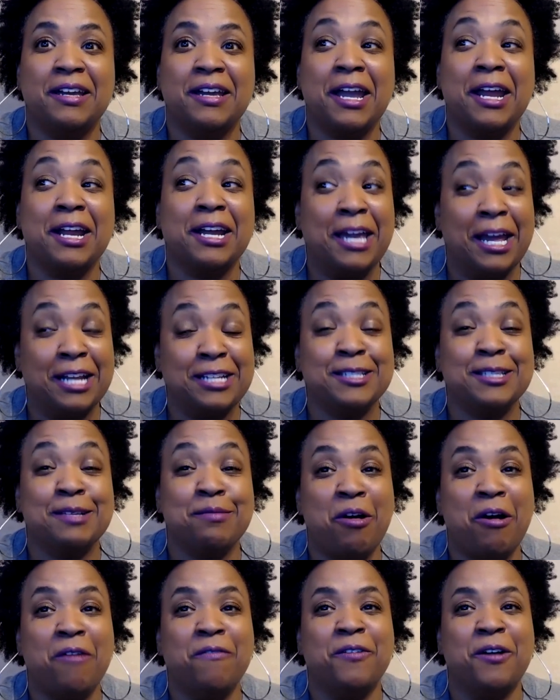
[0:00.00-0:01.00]
It catches
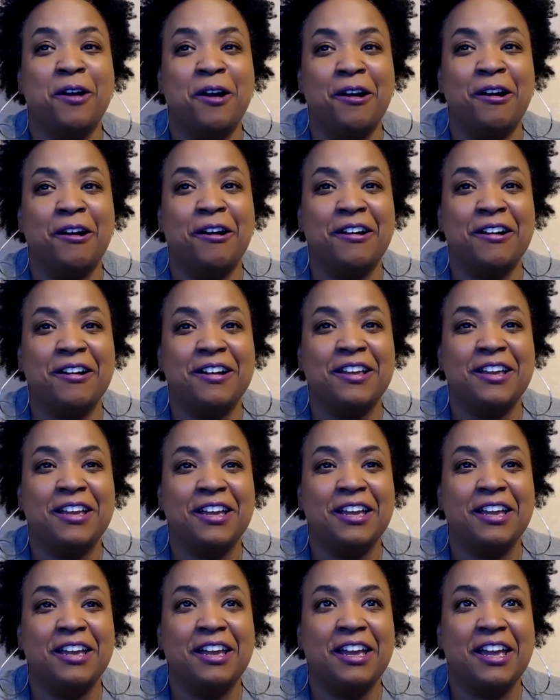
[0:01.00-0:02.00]
them off guard
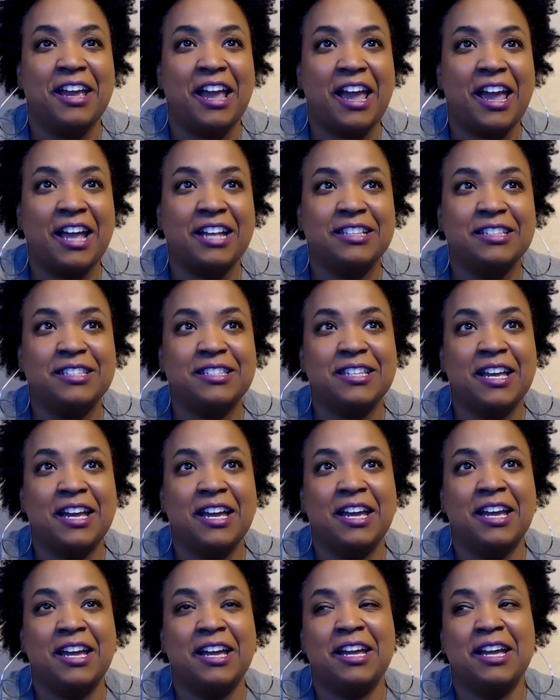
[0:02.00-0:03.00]
and
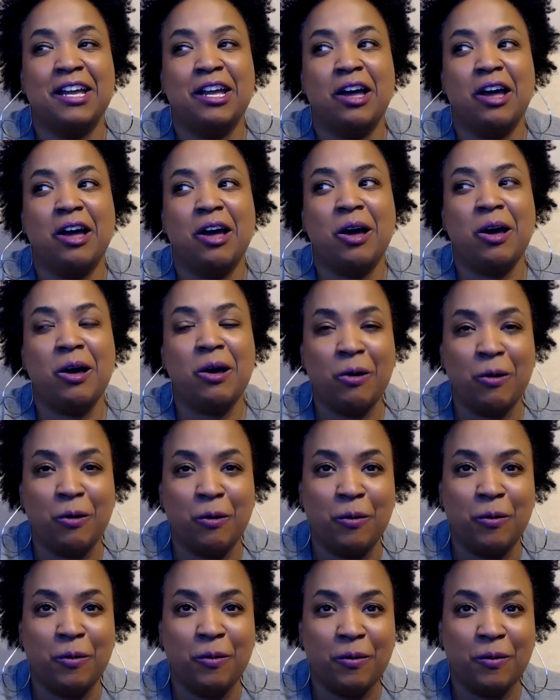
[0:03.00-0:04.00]
say,
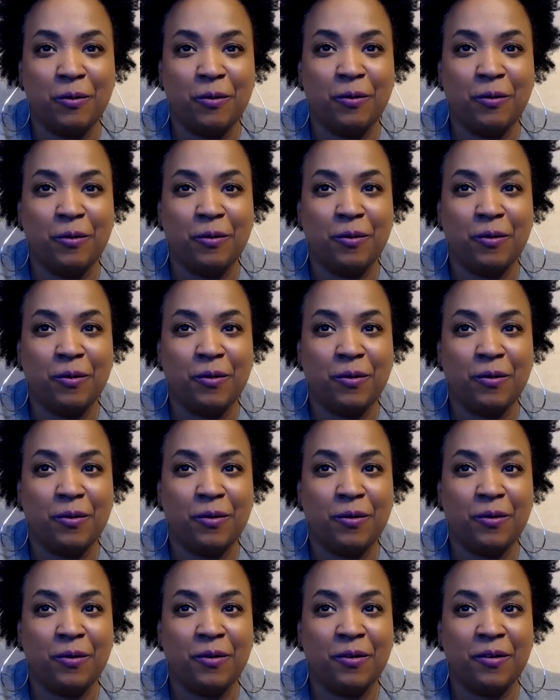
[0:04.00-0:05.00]
oh,
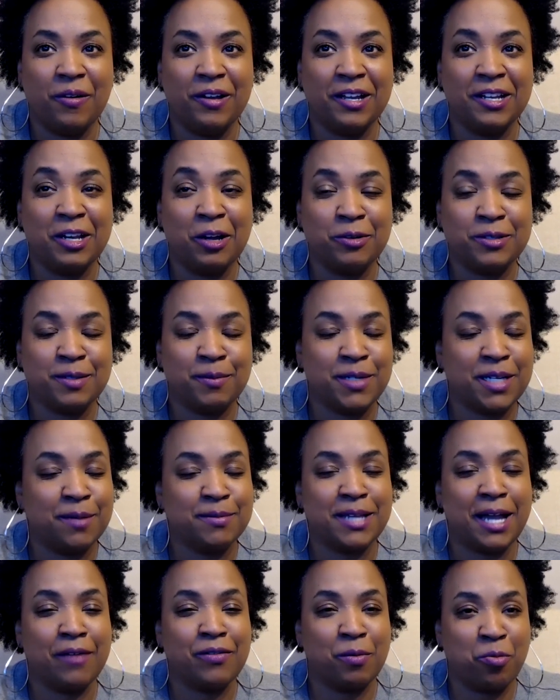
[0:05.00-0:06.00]
sometimes
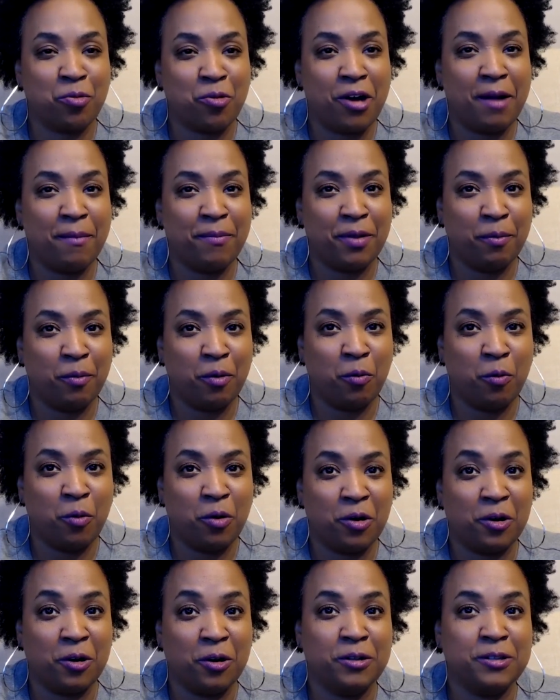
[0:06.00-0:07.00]
I have to prompt them with
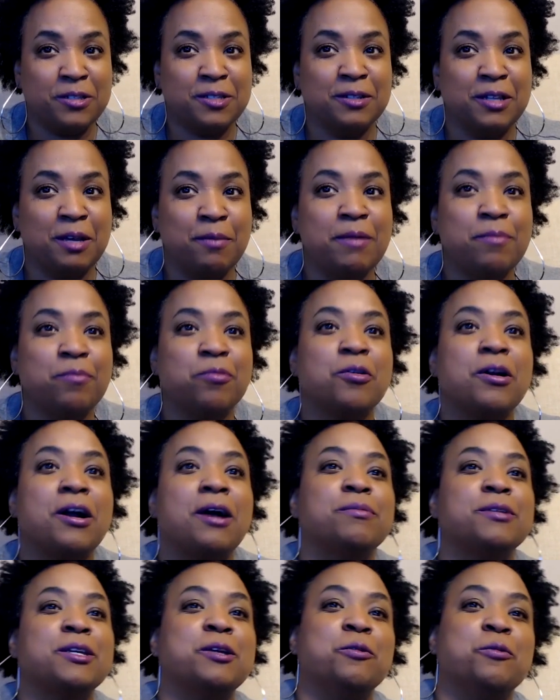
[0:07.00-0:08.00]
words. So let me
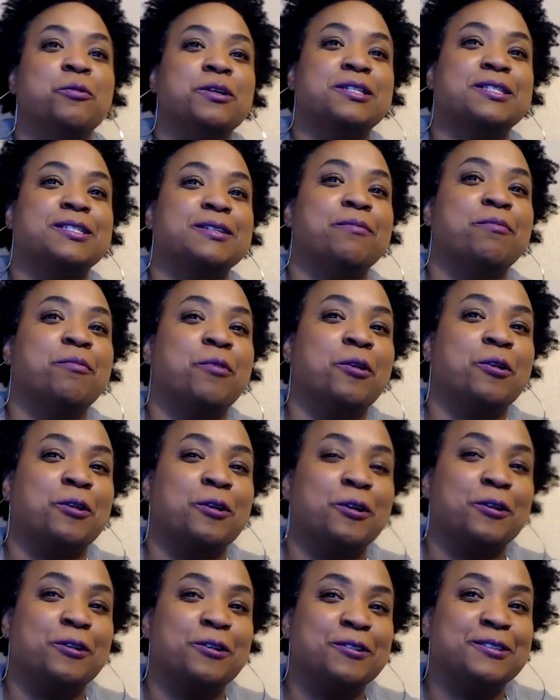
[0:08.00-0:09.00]
prompt you with some
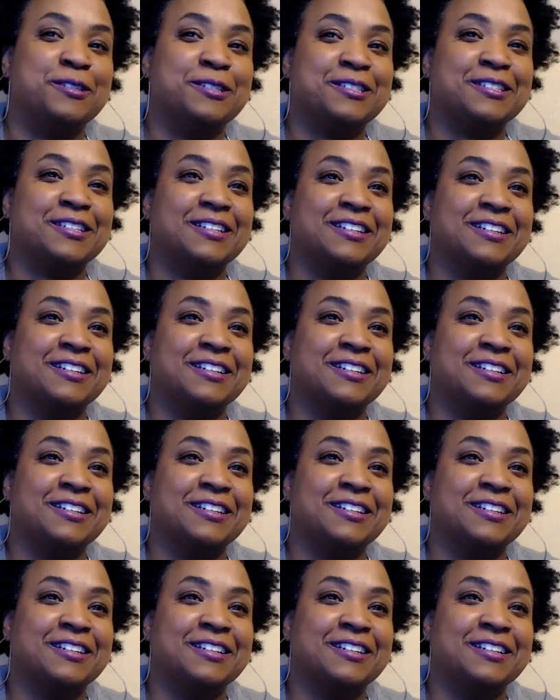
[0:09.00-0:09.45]
words.